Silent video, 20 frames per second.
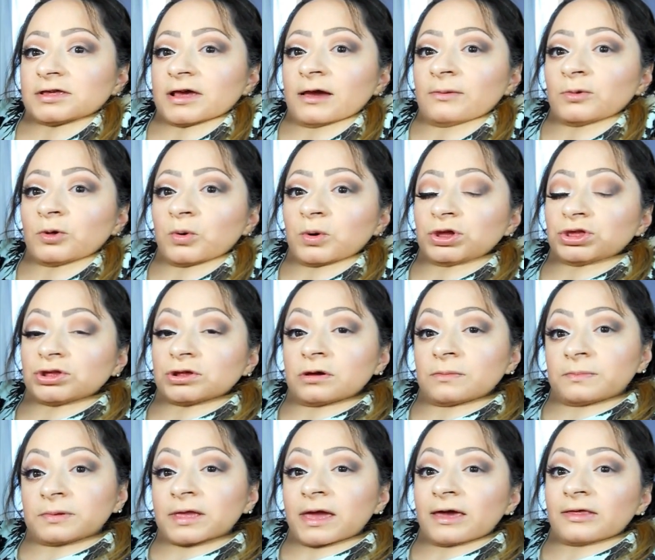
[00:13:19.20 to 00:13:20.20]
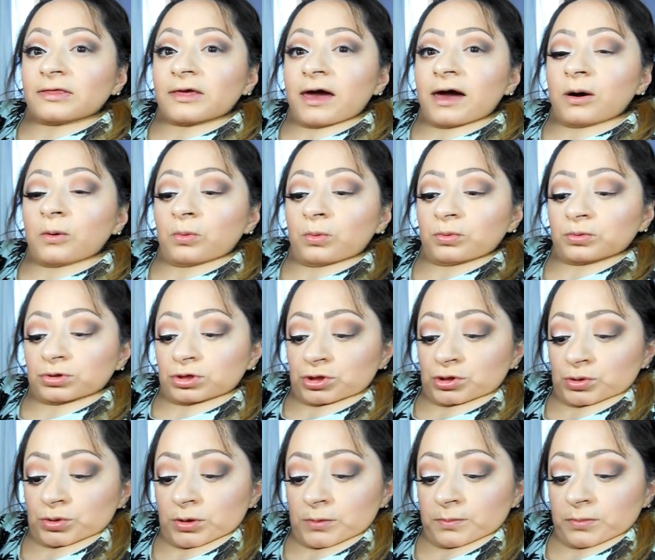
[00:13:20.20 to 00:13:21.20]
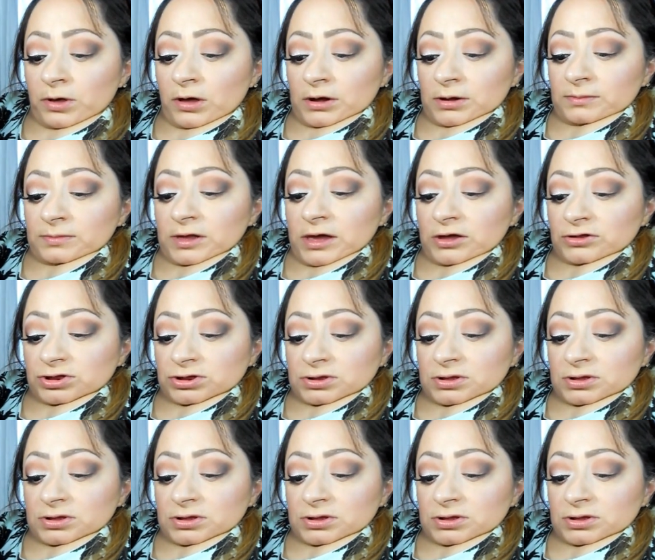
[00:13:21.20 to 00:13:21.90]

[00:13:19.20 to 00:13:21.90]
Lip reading: I'm going to apply that to the bottom lash